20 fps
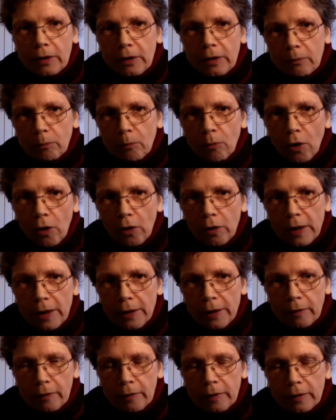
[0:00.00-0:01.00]
more or
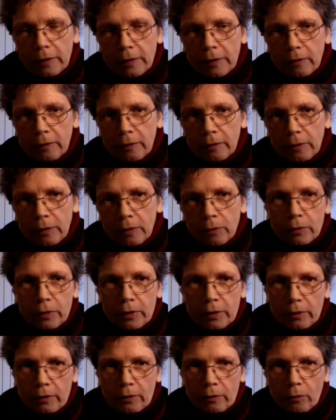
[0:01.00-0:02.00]
less, this
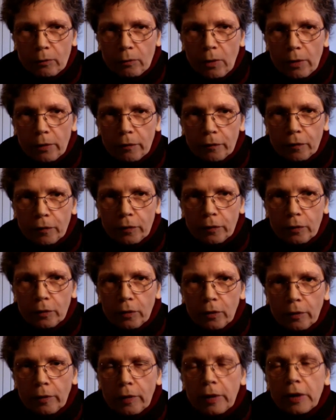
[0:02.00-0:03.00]
was for
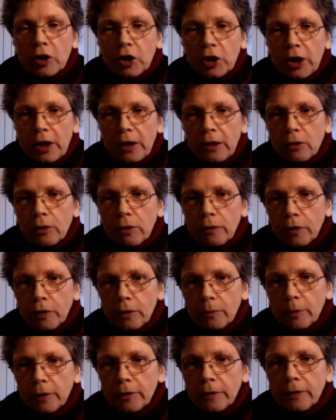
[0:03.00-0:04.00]
the Seychelles
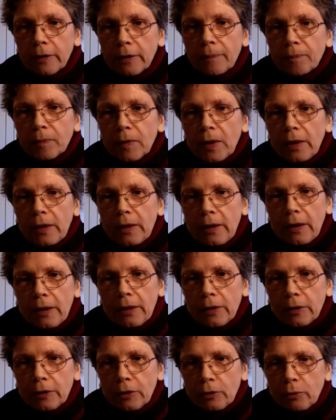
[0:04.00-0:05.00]
government.
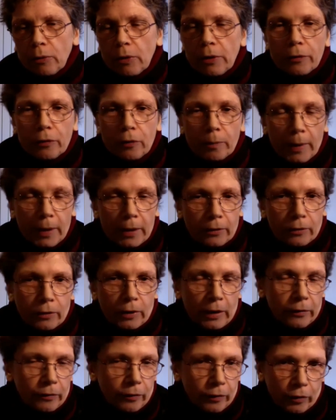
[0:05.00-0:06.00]
And it was about
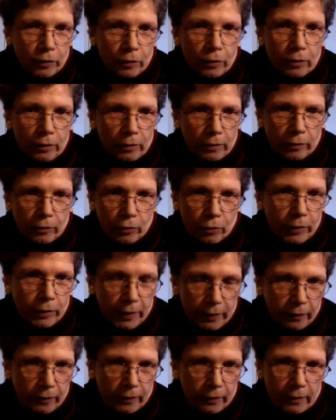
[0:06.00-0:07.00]
also
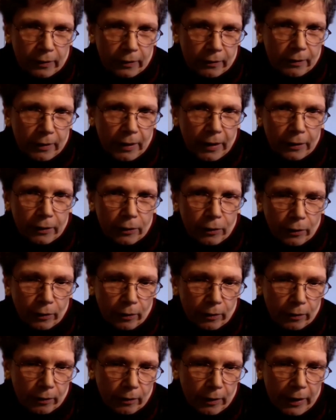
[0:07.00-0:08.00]
tourists and
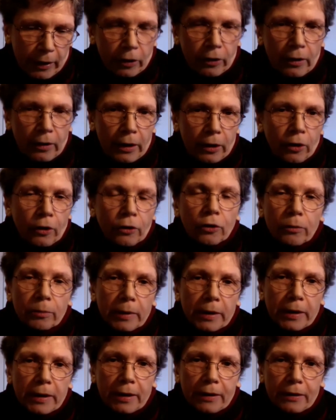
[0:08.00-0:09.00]

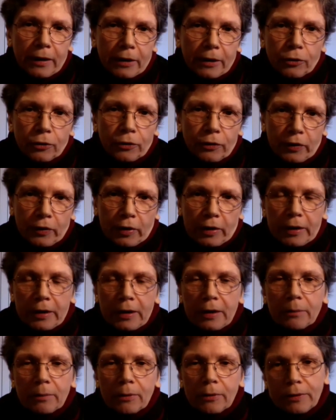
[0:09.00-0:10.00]
economy and
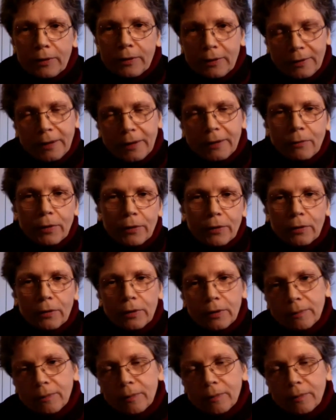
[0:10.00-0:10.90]
industry, but there was a,